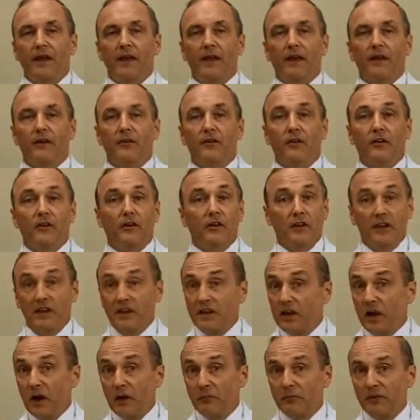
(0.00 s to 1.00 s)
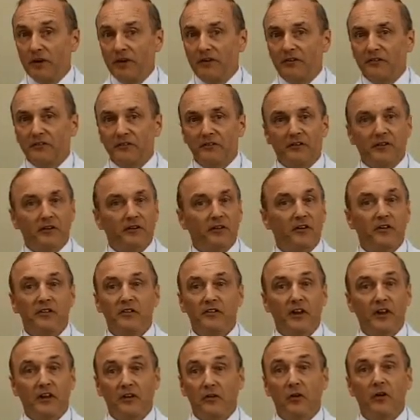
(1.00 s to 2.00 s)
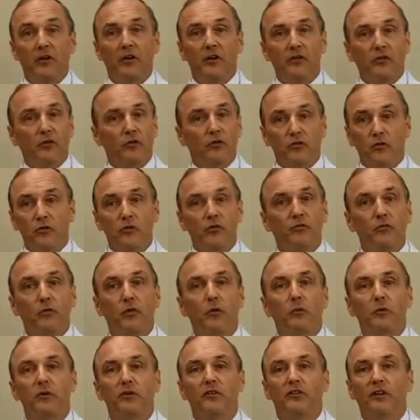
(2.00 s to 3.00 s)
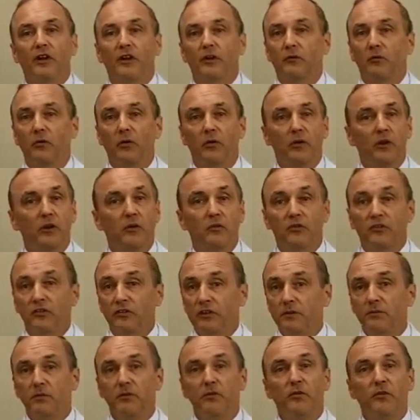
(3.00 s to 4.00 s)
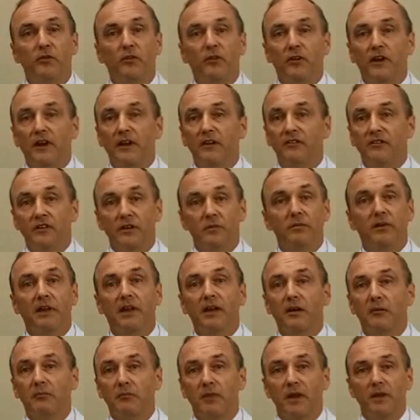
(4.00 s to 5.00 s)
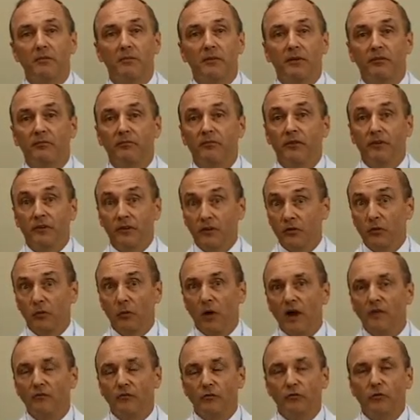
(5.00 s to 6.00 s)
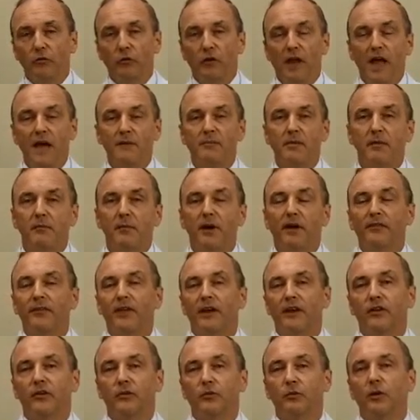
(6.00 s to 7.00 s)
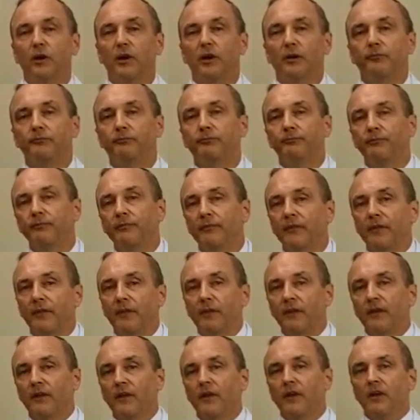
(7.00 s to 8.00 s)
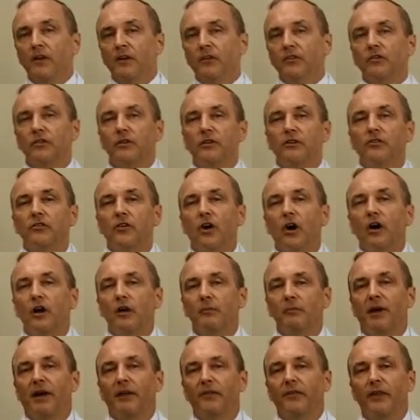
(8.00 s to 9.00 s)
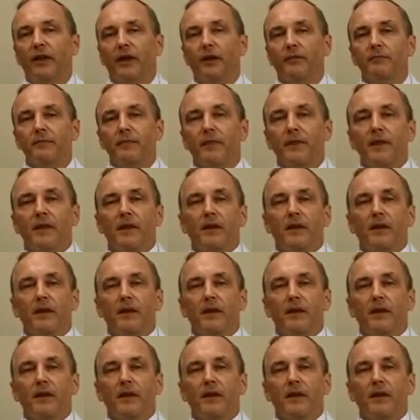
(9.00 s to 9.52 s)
And he got better. It didn't take long either. 2 to 4 weeks down the road, he was sleeping through the night, sleeping like a baby. His wife was real happy about that as well. So let's talk about that.